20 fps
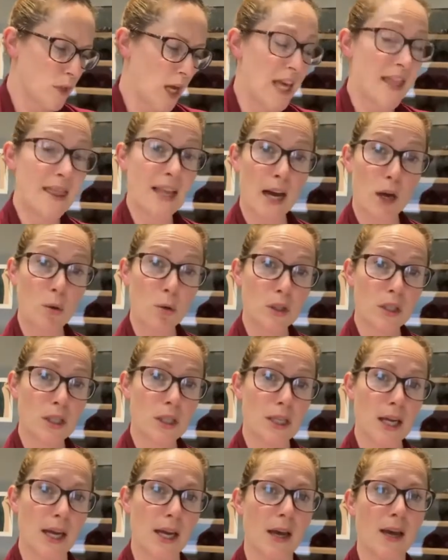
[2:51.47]
in that
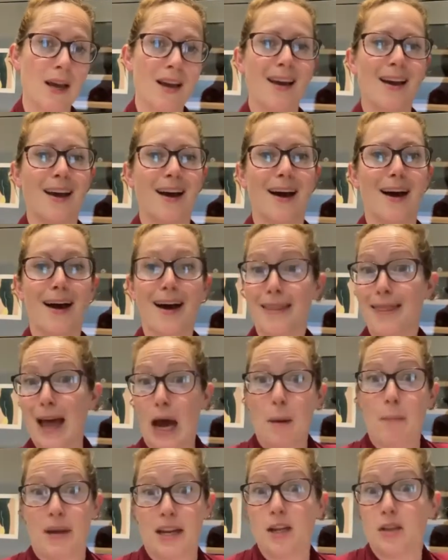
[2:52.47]
quantity. And
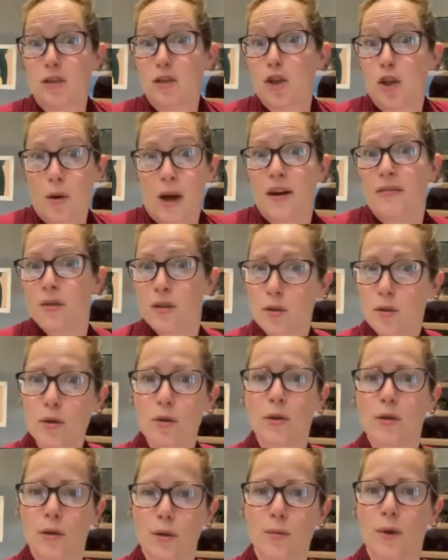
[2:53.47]
that means you have to
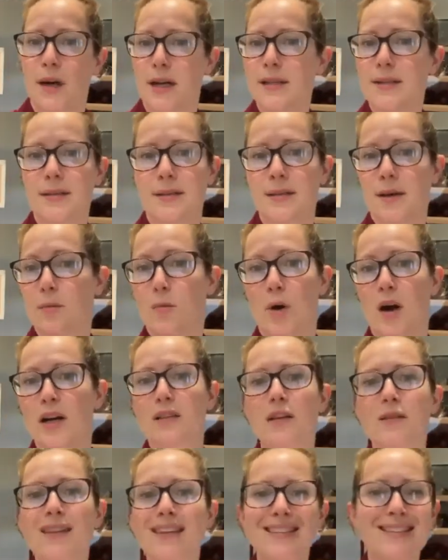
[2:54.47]
store the wine somewhere.
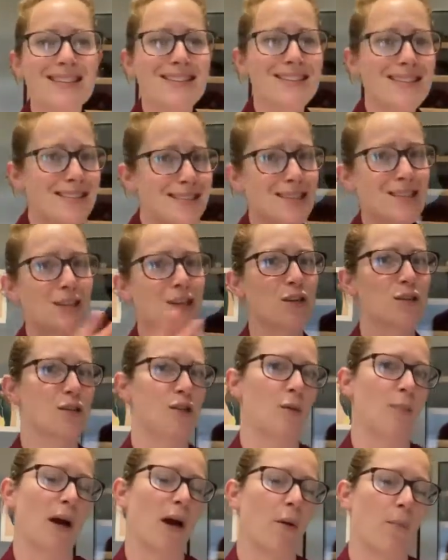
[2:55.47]
So this isn't
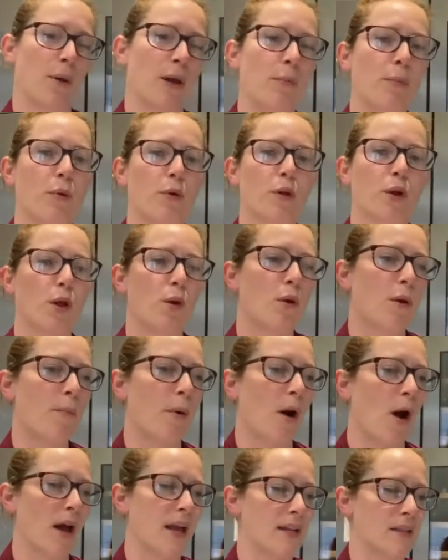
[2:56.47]
just about people who are
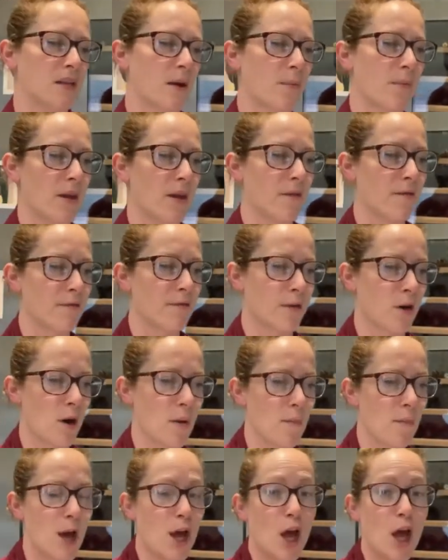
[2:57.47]
buying something
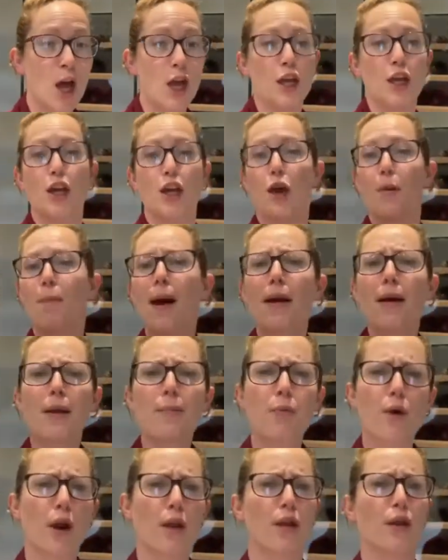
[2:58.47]
from,
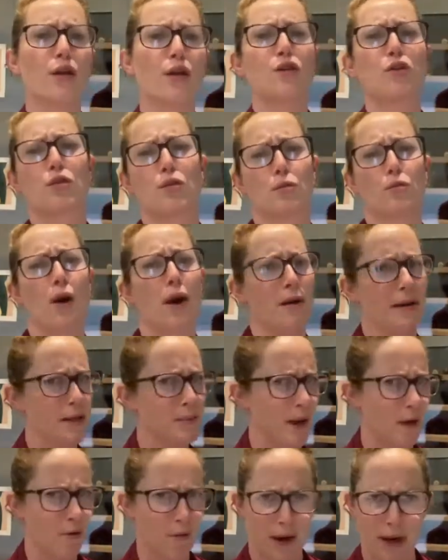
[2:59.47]
Berry Brothers, where
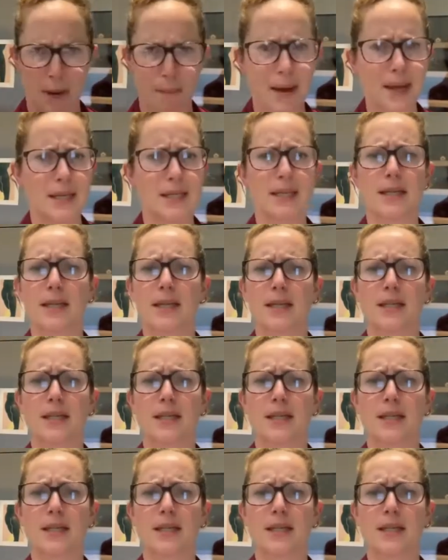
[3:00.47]
it's being recommended